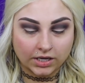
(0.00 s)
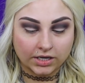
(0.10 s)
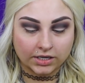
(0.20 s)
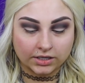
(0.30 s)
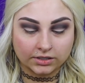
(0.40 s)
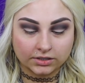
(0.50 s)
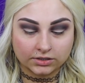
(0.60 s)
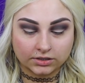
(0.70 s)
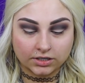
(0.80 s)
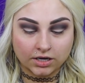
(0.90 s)
and
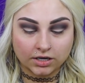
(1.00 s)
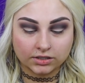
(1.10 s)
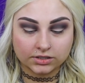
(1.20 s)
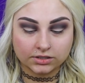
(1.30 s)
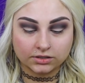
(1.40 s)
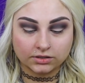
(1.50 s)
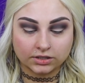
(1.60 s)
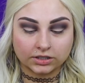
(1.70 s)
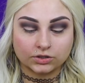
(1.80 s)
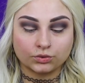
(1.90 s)
cut
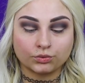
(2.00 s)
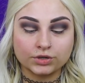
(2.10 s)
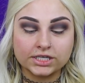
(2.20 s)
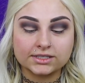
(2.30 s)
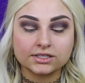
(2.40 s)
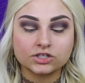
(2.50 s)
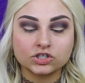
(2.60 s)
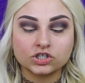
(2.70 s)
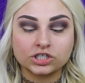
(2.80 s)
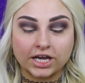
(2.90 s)
the crease
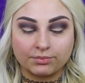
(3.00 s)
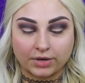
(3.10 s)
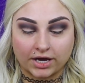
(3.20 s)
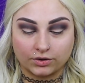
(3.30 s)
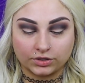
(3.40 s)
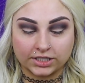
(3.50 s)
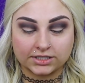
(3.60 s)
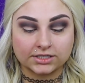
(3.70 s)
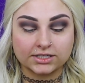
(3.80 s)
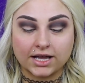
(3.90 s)
shape out. This
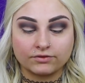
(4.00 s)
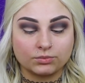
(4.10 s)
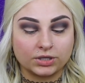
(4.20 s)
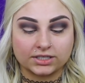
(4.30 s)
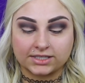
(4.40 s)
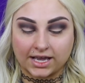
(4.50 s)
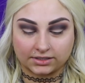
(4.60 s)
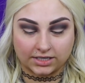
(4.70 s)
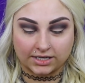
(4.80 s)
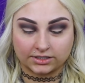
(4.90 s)
doesn't have to be
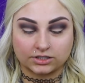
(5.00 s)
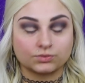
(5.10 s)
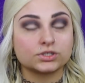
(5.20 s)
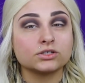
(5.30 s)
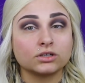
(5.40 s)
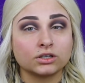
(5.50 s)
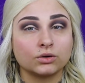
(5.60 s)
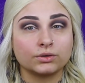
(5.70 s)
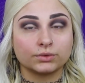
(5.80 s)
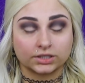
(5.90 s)
exact, guys, because we're still gonna
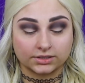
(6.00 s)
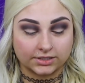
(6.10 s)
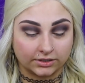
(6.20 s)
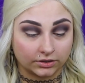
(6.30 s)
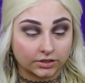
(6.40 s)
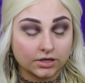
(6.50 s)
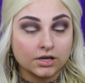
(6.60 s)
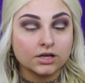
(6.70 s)
go in with concealer.